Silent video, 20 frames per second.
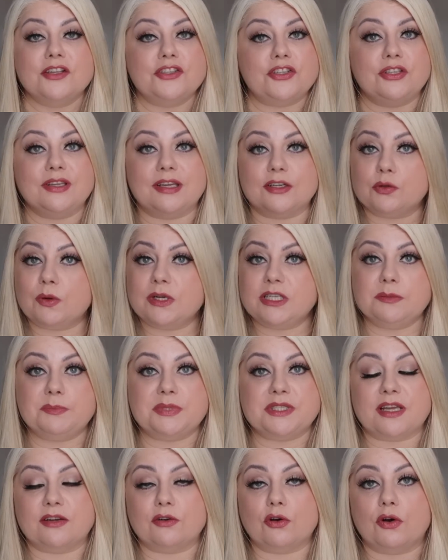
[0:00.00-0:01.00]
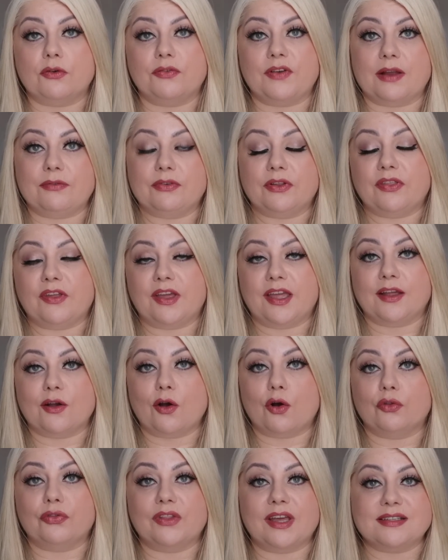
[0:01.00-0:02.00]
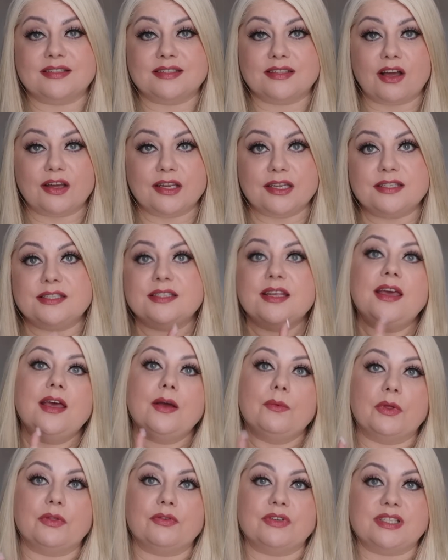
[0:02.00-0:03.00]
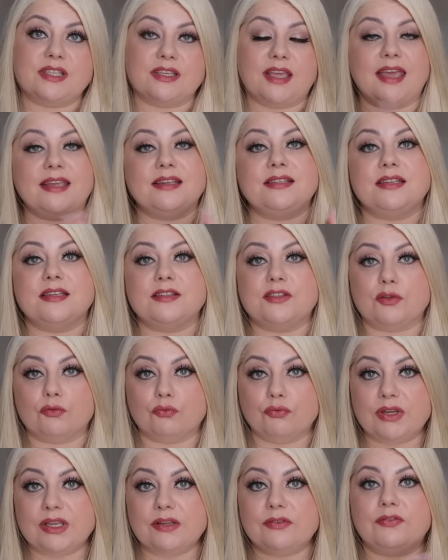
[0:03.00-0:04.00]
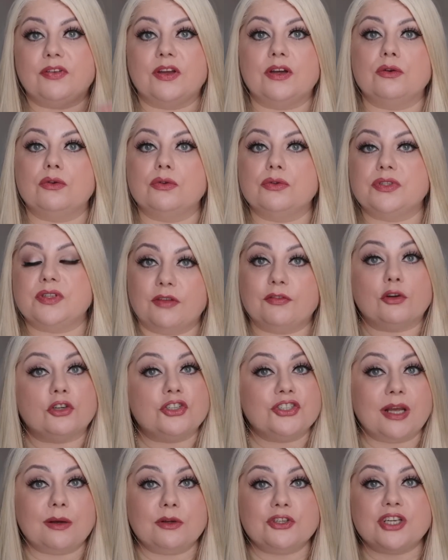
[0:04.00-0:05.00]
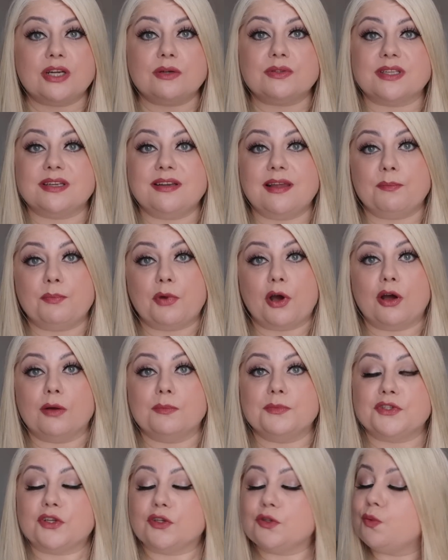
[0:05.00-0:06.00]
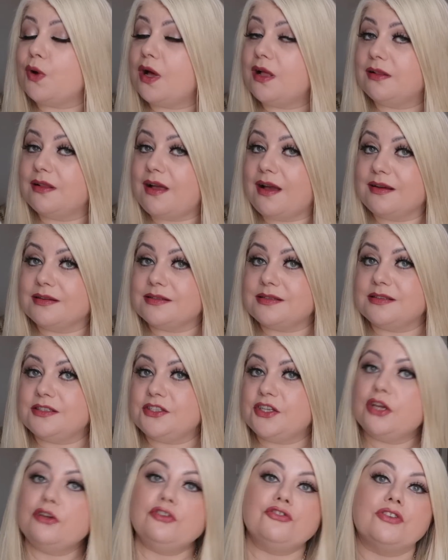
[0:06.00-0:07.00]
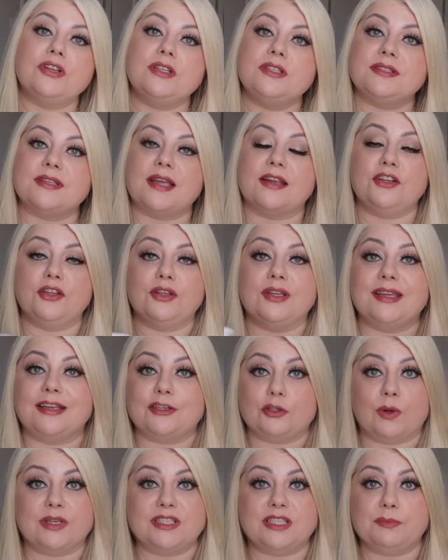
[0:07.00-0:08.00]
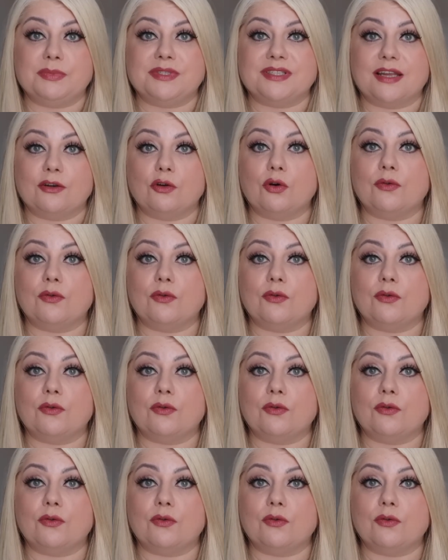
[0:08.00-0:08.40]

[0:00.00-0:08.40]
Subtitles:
So you can get 20% off everything on their site, whether it's the cases, the refills. They've got shower gels and lip balms as well as the deodorants, and you can get 20%